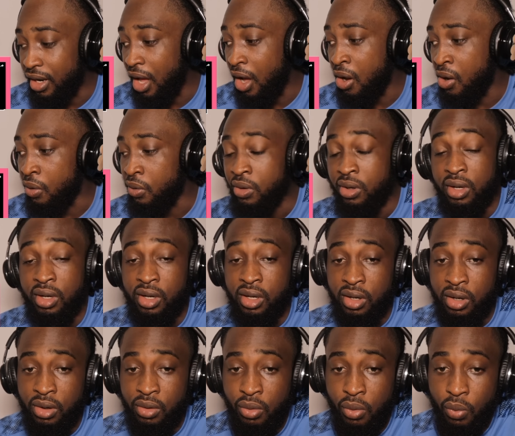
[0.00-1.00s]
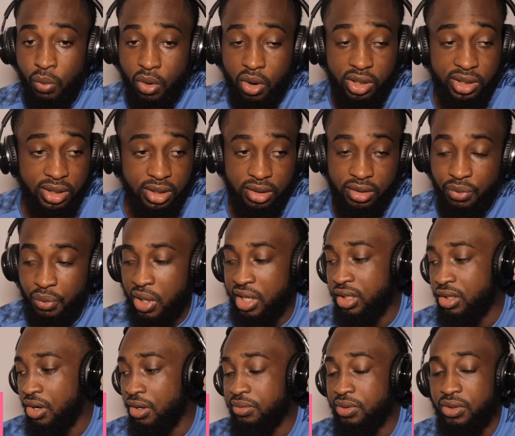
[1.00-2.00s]
Now,
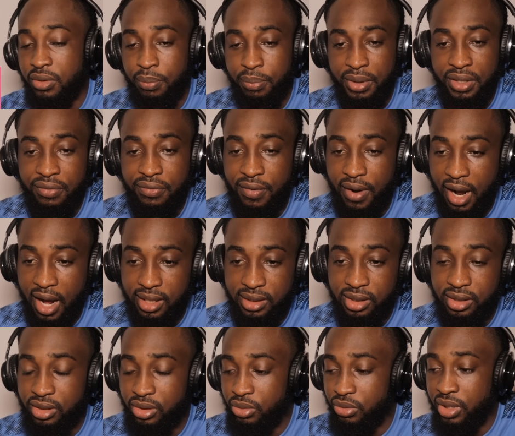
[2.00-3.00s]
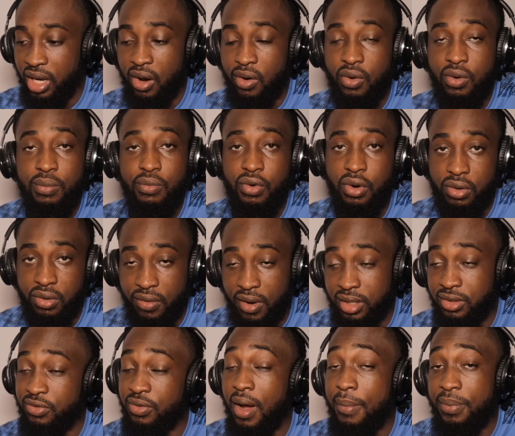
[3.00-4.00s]
when it comes to beef, artists do their homework, right?